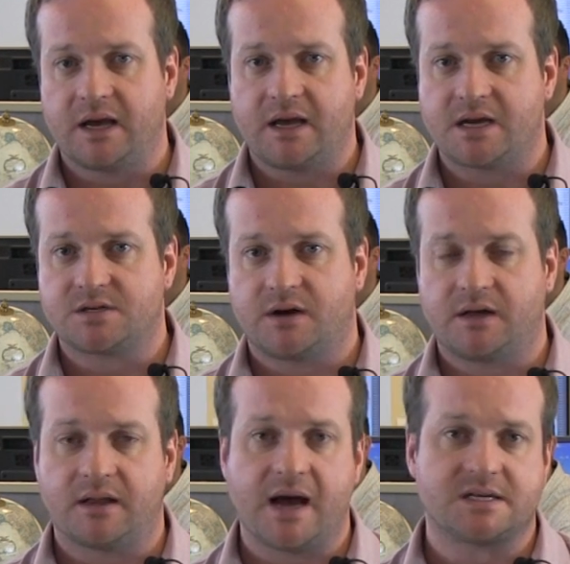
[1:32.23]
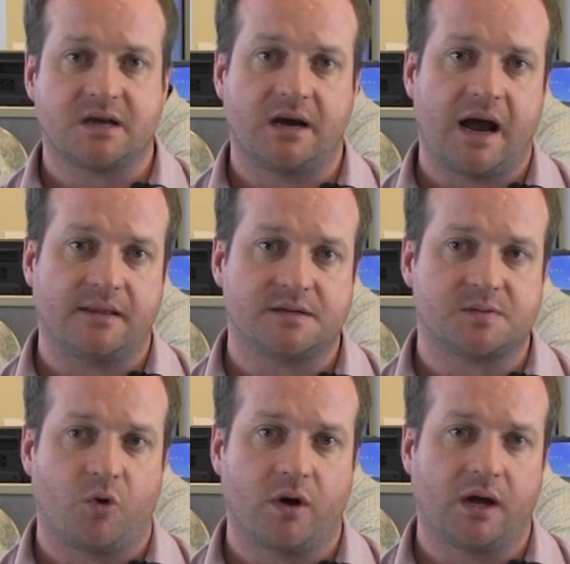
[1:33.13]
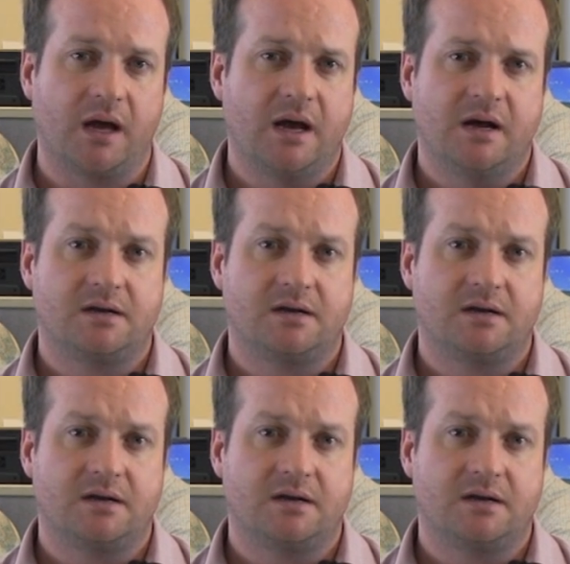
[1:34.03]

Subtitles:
late yesterday, last night, and this morning,